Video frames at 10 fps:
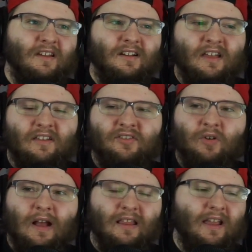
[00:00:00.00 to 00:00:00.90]
Okay, so
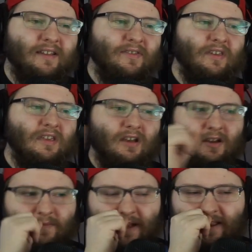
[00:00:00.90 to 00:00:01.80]
I like the
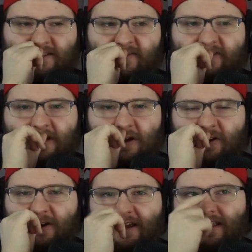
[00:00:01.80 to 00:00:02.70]
um, I like the video
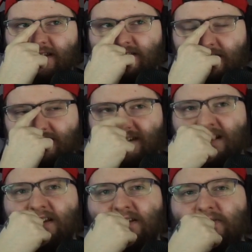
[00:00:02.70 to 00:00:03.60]
and I like the
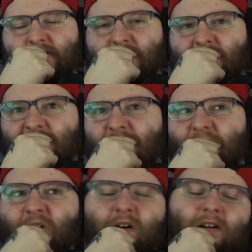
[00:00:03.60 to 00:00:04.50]
aesthetic and everything so
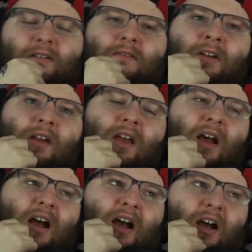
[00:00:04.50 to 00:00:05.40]
far.
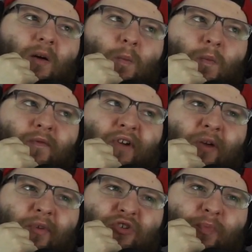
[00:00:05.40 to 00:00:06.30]
Um, very
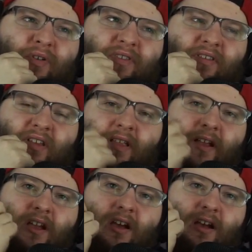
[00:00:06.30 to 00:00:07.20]
much puts us in
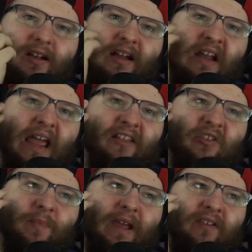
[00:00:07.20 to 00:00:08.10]
like a kind of
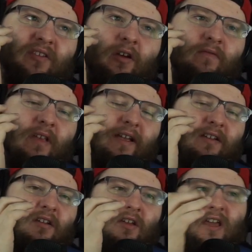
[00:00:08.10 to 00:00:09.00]
headspace of like,
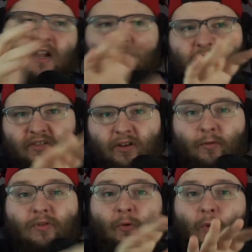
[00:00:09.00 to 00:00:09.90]
and obviously
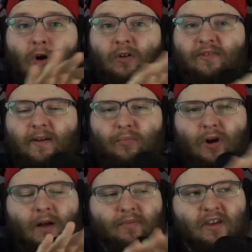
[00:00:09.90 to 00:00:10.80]
with the waltzing
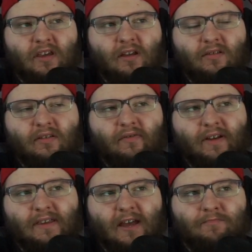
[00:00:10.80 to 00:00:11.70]
prom king and stuff
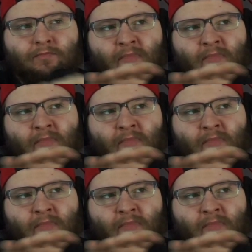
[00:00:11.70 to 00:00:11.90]
like that,